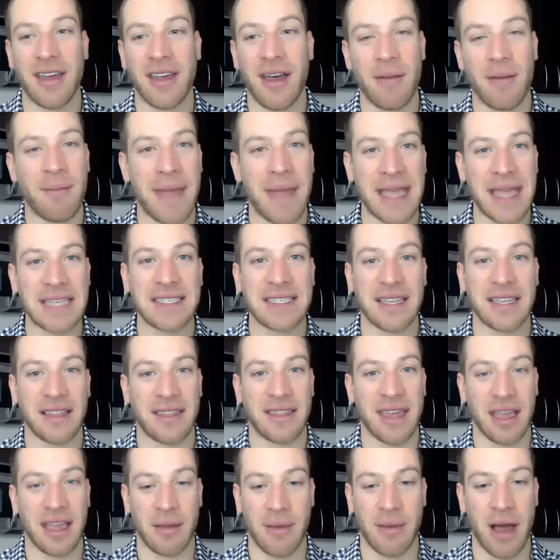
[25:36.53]
amazing
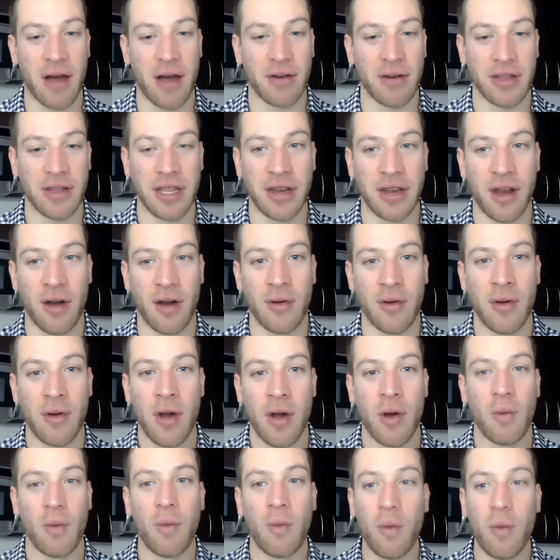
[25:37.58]
thing about, you know,
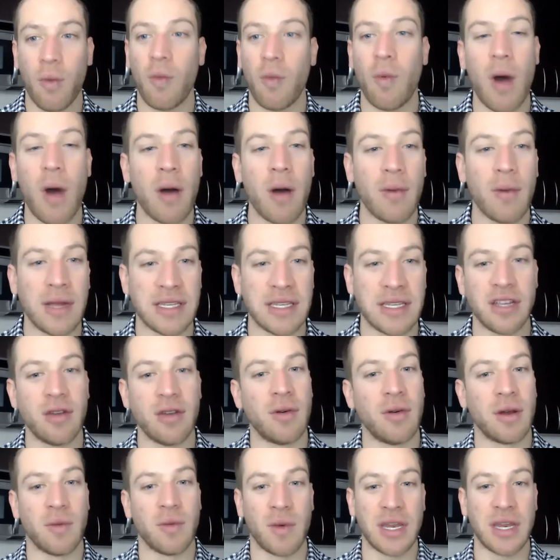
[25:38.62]
what we
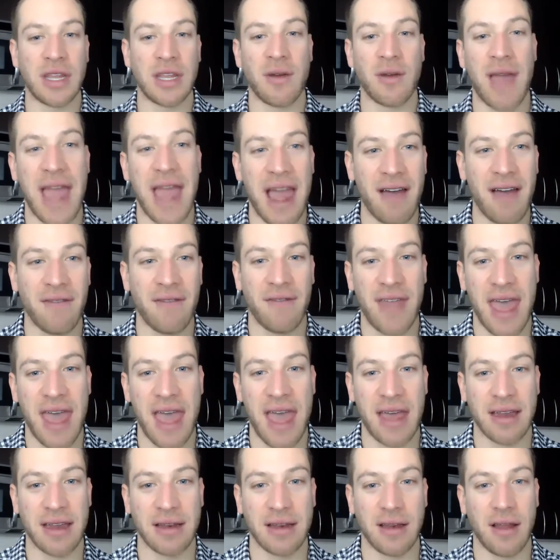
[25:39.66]
do, and when you have
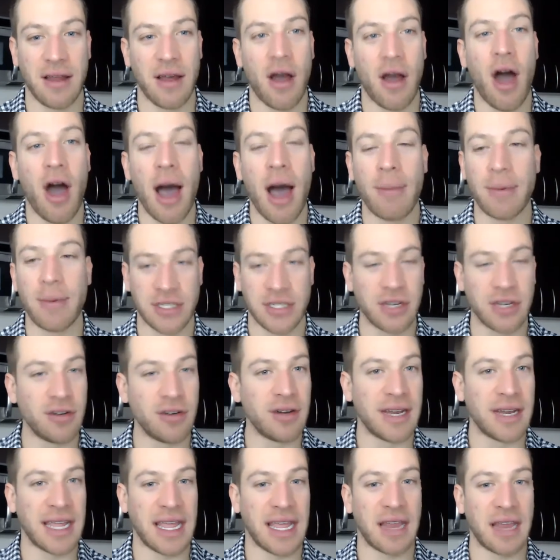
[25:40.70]
that
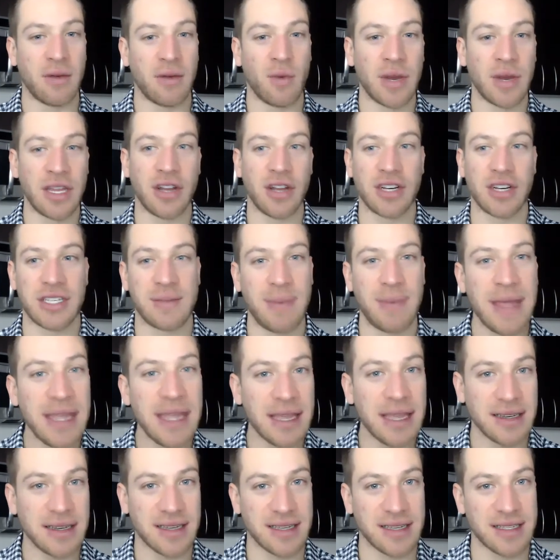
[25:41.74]
opportunity and when you're
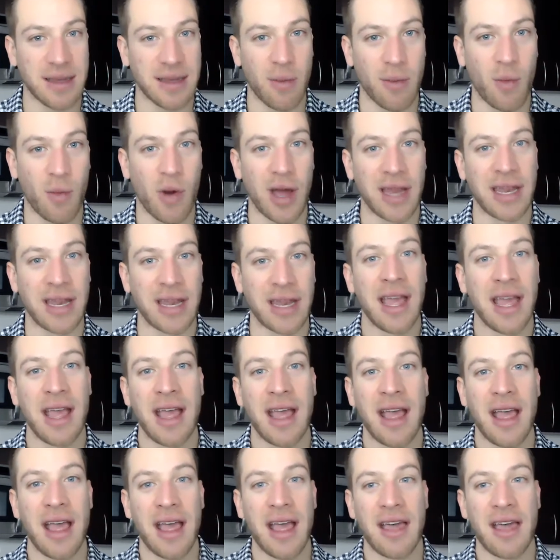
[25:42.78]
speaking to someone,
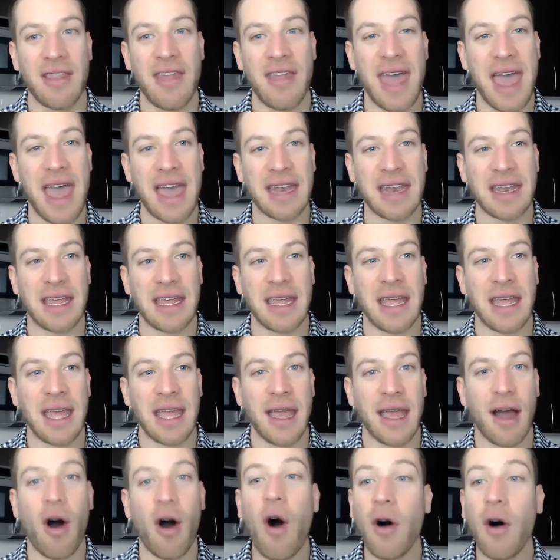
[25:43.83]
that
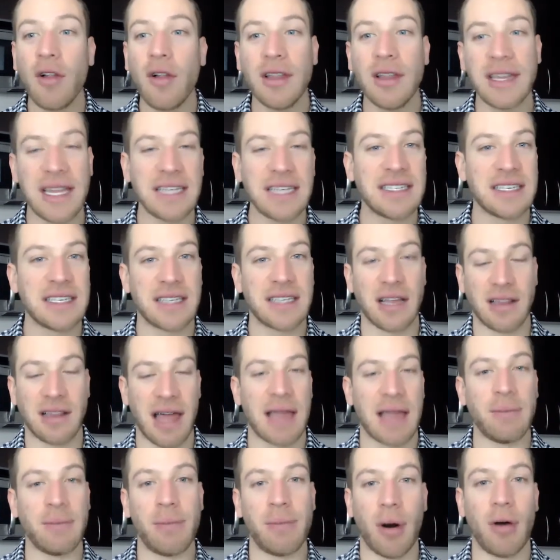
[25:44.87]
all it is a
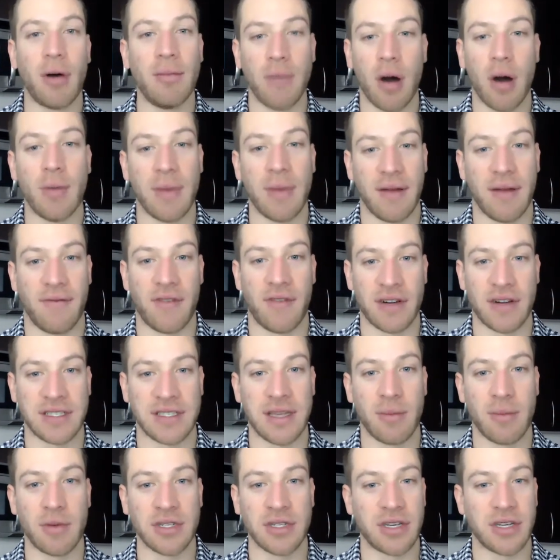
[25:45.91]
light bulb moment for
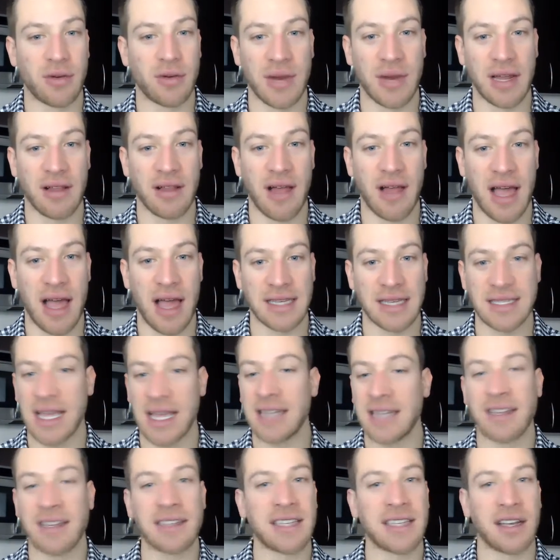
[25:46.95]
someone to realize
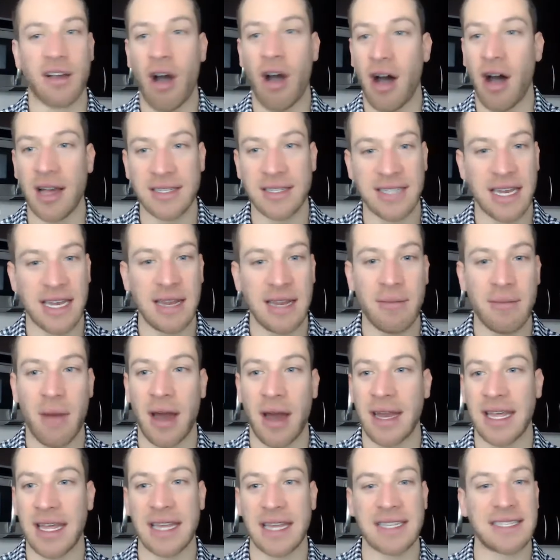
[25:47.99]
it doesn't cost any
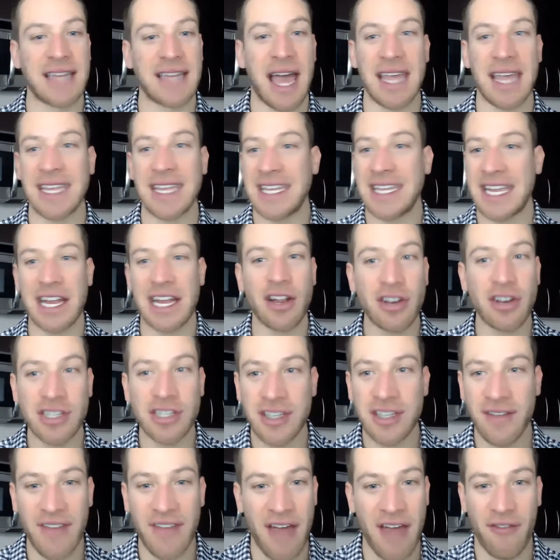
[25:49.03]
money. It's not years
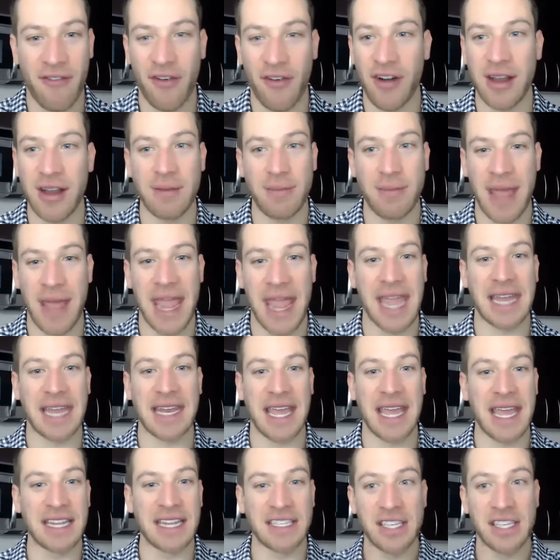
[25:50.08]
of effort and pain.
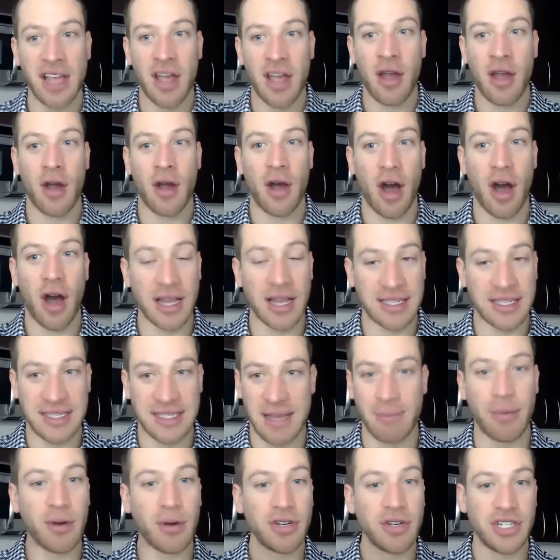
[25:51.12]
It's a
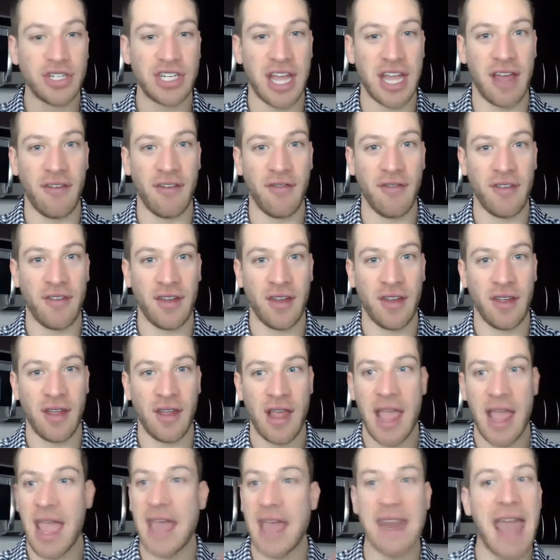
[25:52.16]
simple shift,
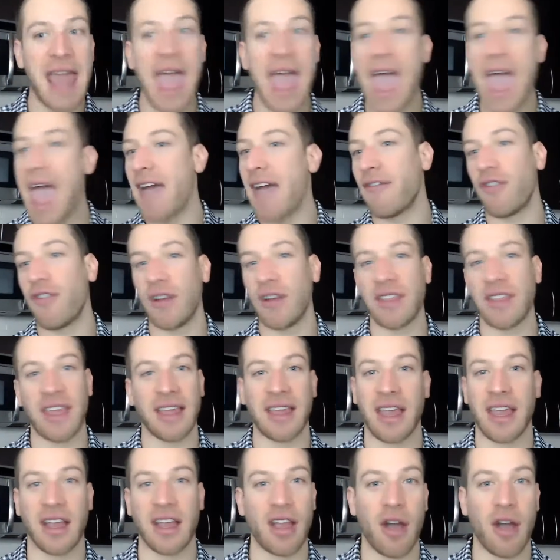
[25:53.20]
and
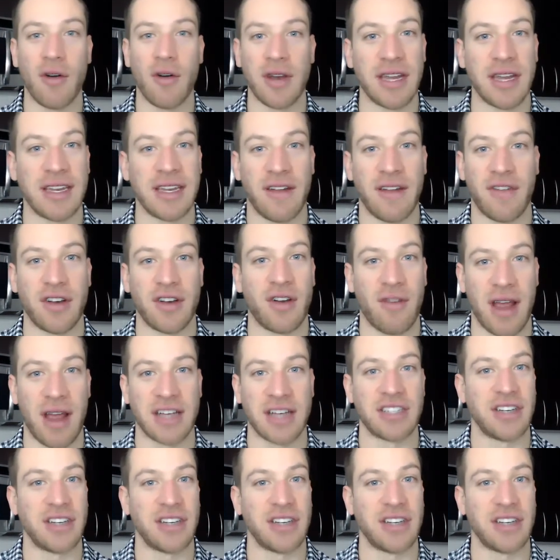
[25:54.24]
everything can go in a different direction